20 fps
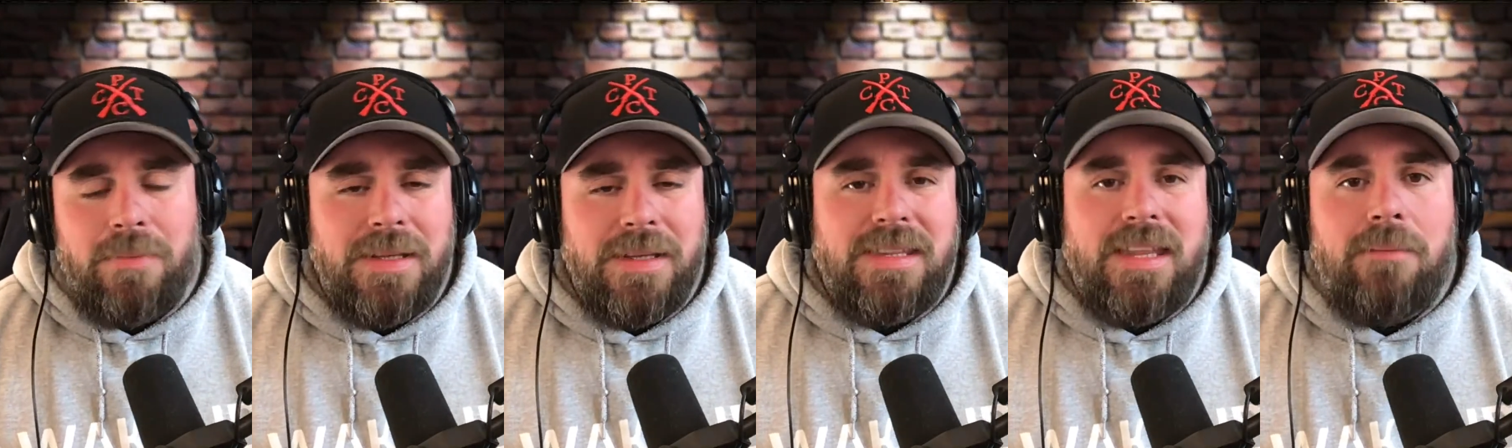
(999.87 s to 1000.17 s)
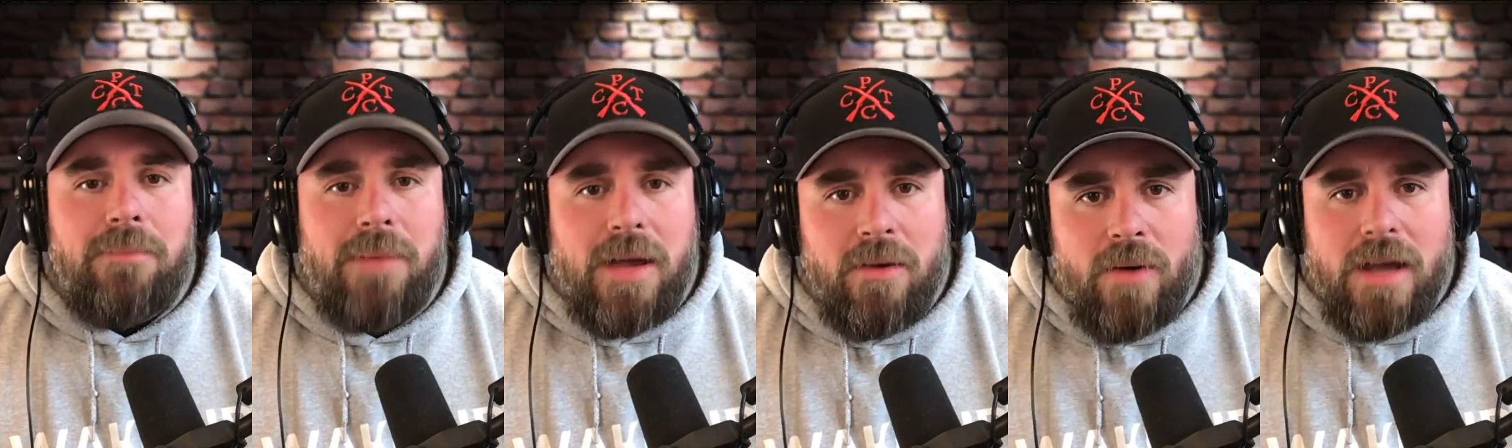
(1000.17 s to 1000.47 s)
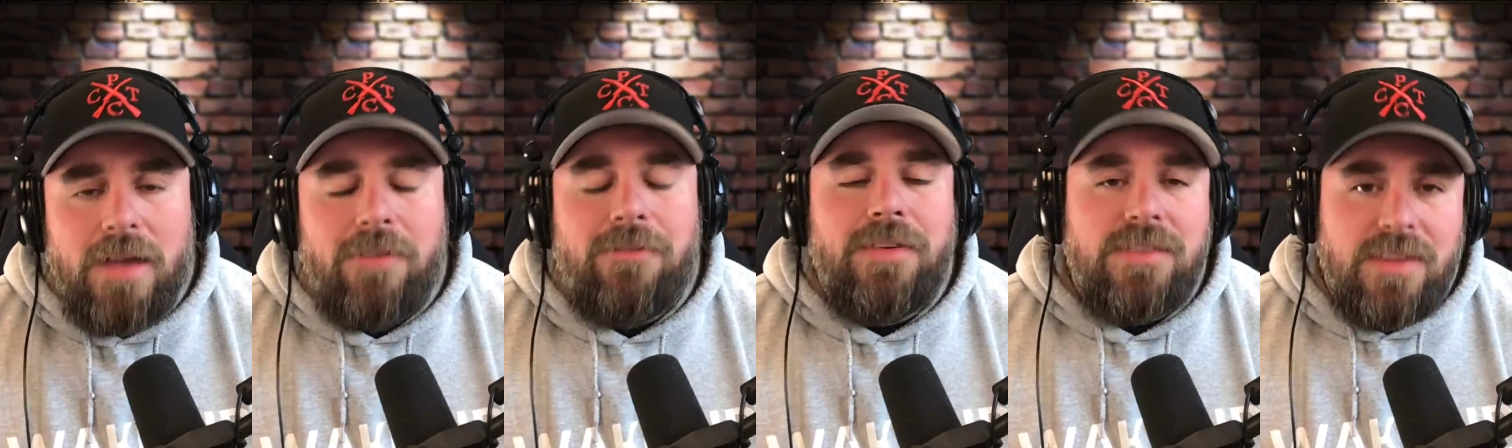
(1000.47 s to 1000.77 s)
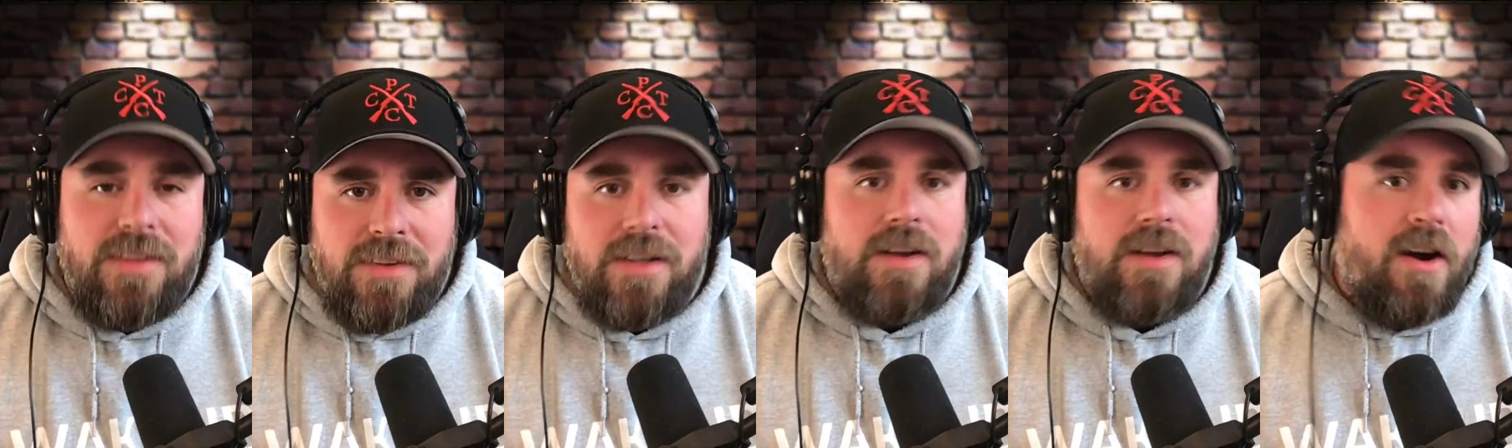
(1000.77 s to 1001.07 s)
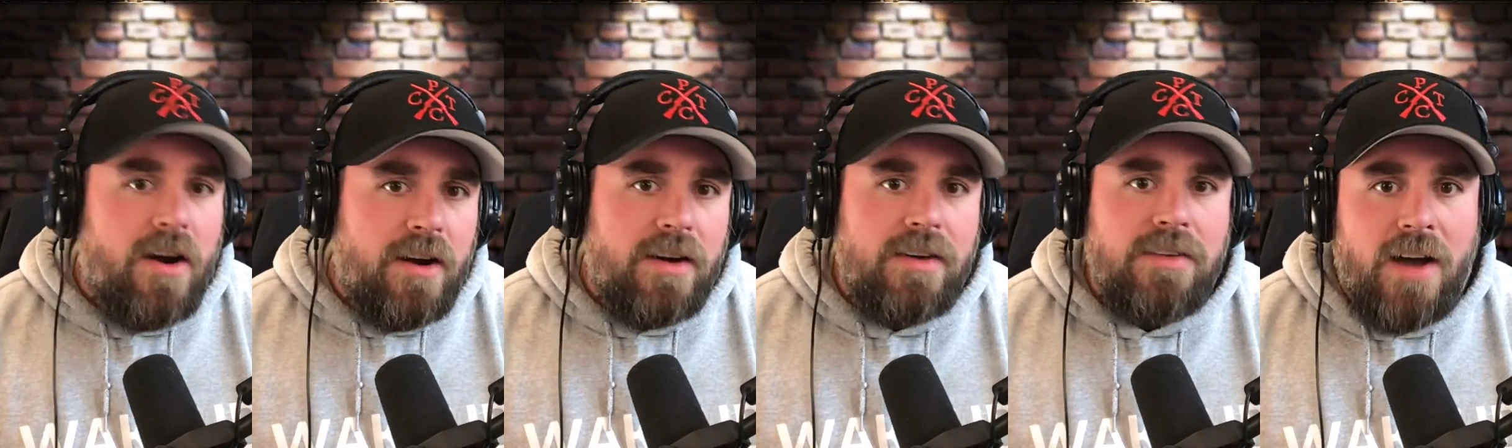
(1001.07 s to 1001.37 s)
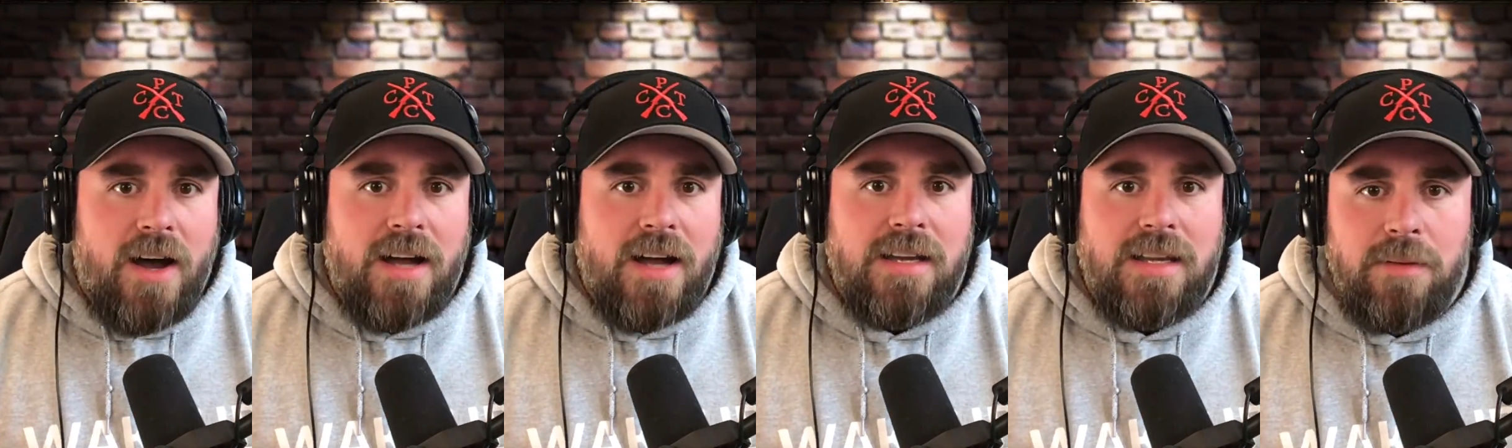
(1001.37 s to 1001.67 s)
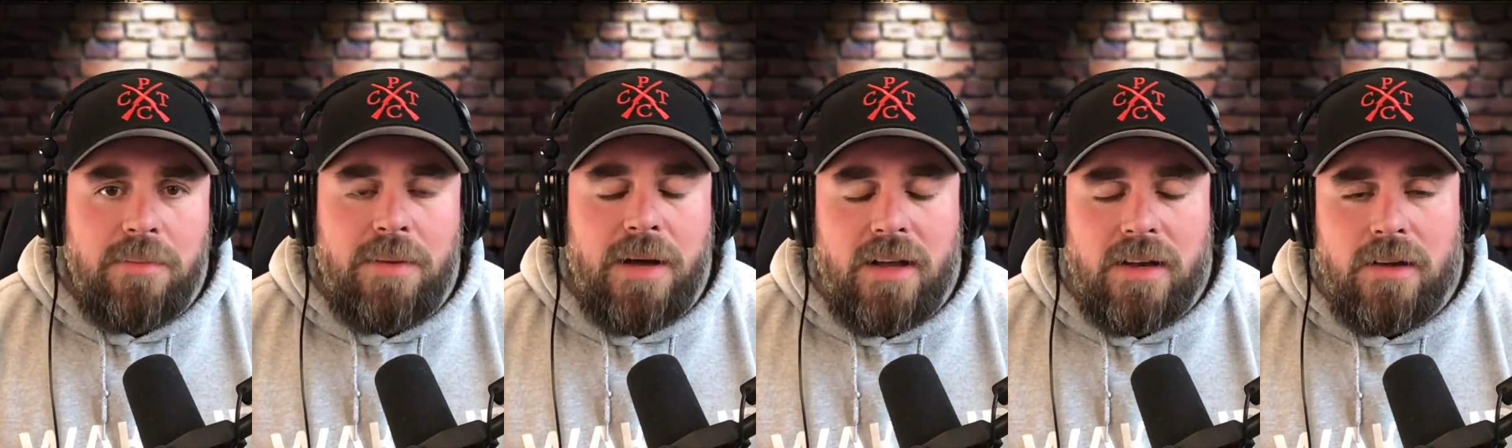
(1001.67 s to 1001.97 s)
But then my wife is in the car talking
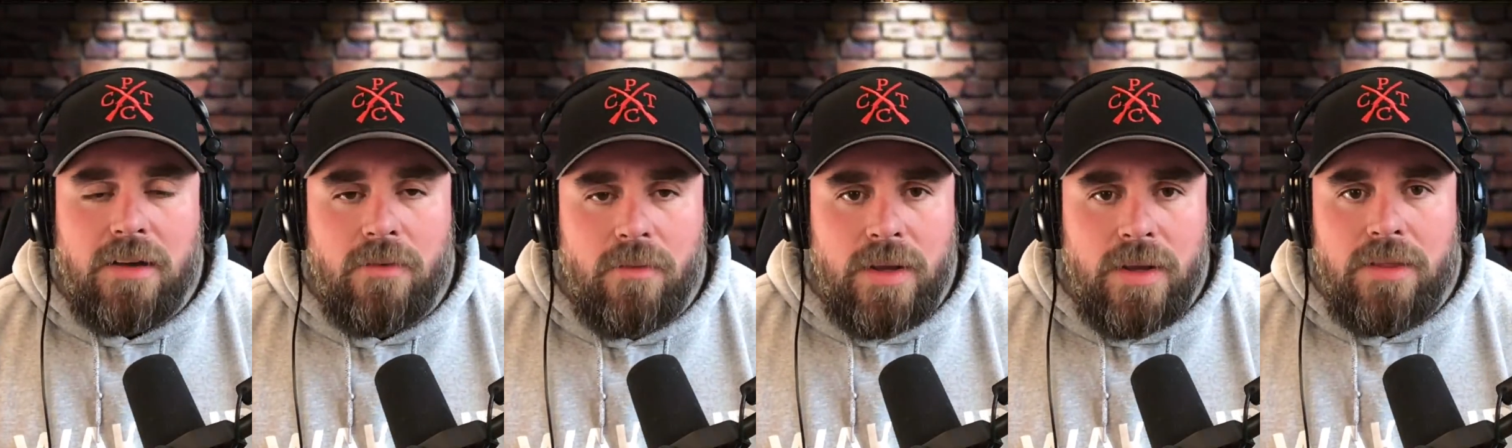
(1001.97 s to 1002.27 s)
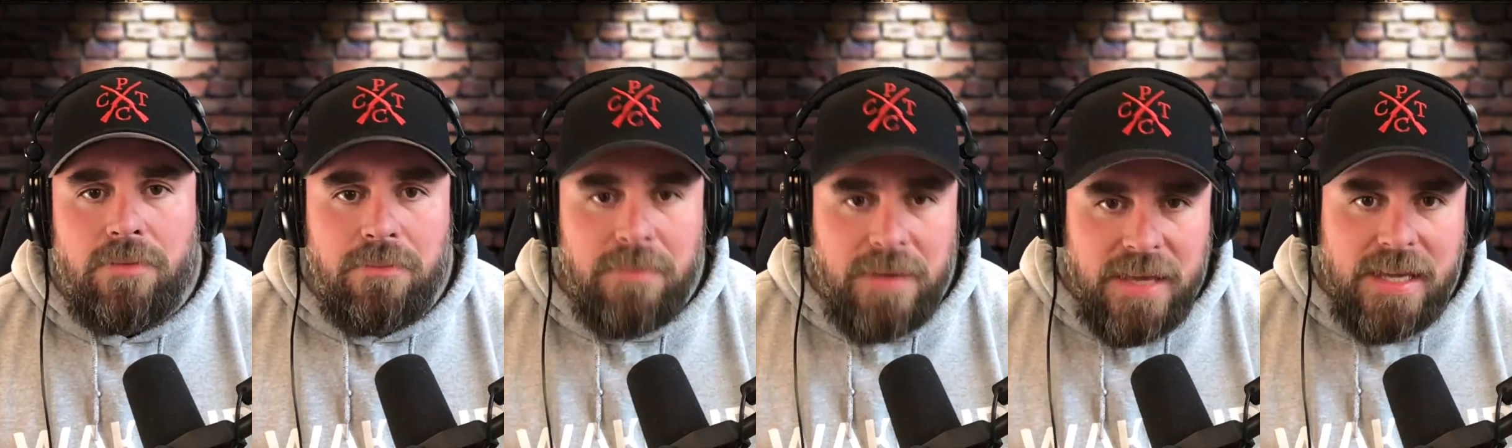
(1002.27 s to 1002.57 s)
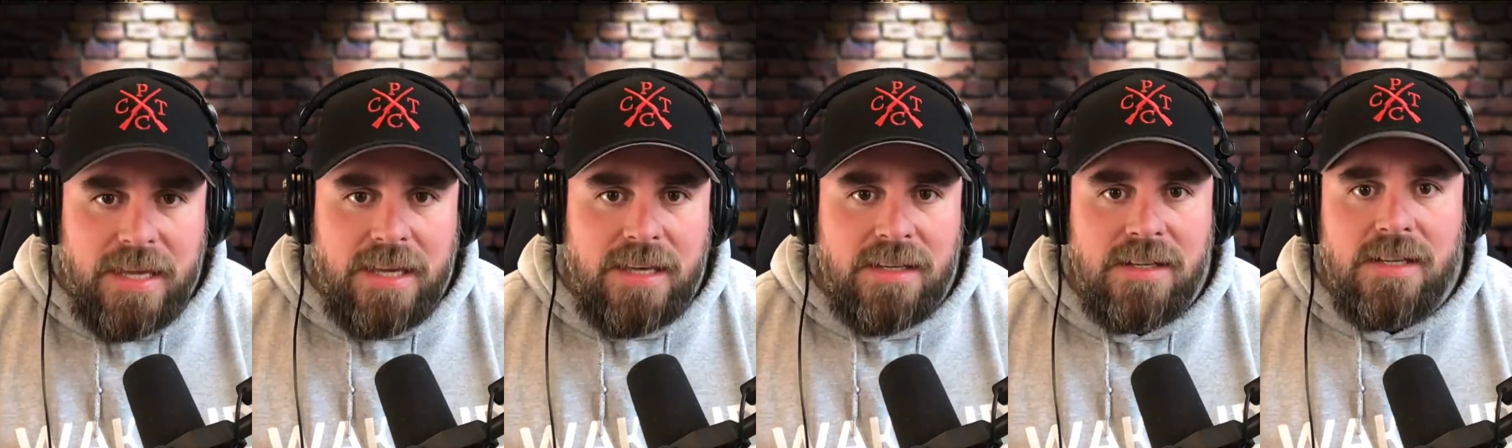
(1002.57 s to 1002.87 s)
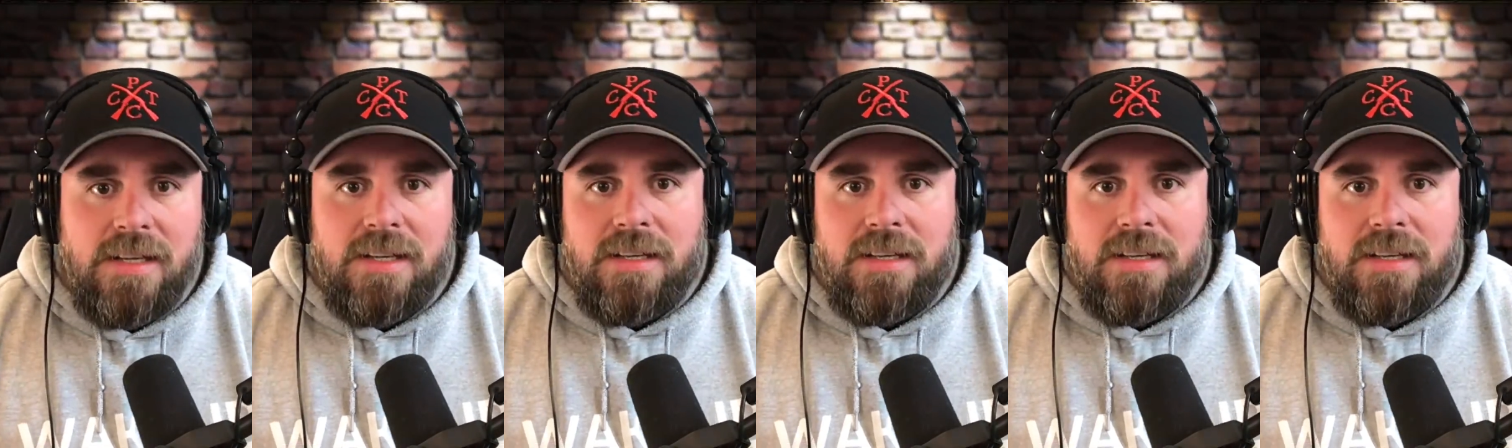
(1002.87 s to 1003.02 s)
about it with me